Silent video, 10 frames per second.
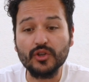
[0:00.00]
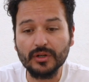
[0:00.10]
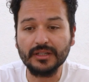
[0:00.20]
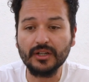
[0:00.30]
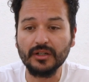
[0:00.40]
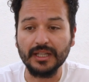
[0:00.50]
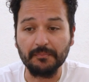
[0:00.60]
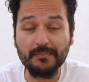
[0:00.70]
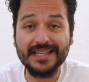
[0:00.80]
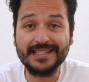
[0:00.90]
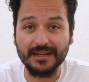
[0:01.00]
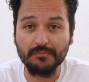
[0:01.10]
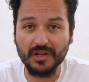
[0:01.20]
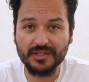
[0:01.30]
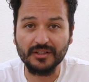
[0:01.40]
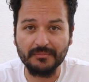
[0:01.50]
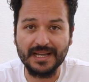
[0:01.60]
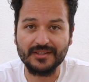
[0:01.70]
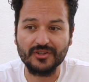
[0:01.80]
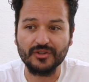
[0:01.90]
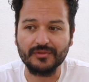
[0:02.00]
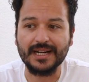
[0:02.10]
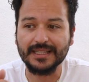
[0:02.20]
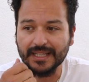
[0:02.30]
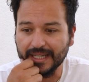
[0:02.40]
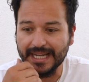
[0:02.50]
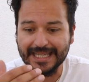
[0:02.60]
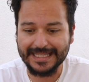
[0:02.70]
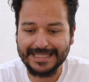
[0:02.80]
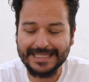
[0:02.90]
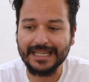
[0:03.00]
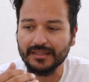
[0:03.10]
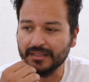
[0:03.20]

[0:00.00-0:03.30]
you're literally missing muscle mass on your right leg. I can see it.